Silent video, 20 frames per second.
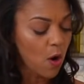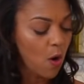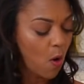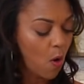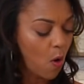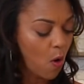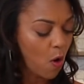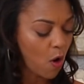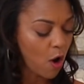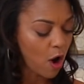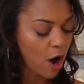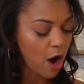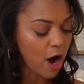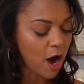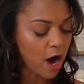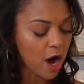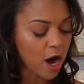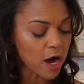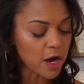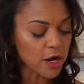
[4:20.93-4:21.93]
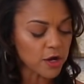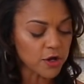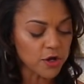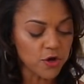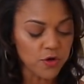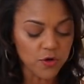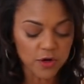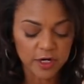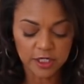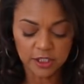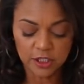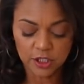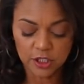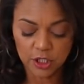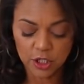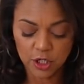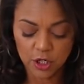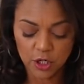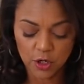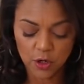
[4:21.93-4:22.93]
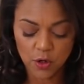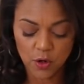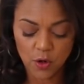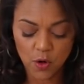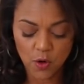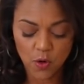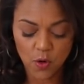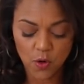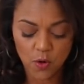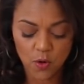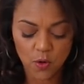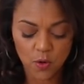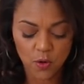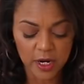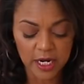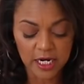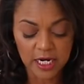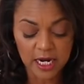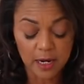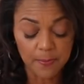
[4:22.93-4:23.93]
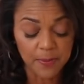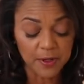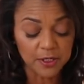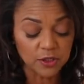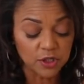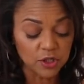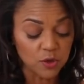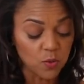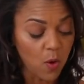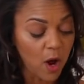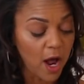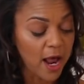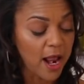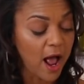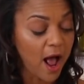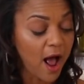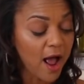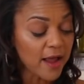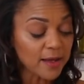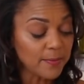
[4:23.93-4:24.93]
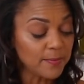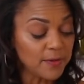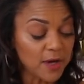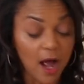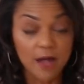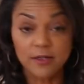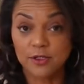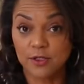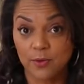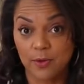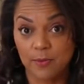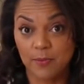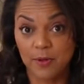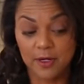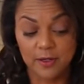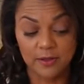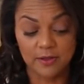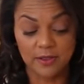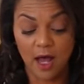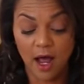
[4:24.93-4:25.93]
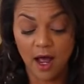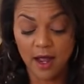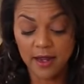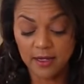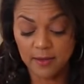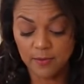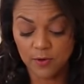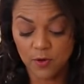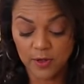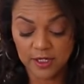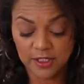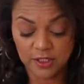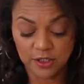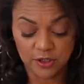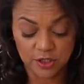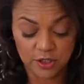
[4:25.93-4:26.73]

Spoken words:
or you can do any kind of pickles you want. I am not doing pickles. I am going to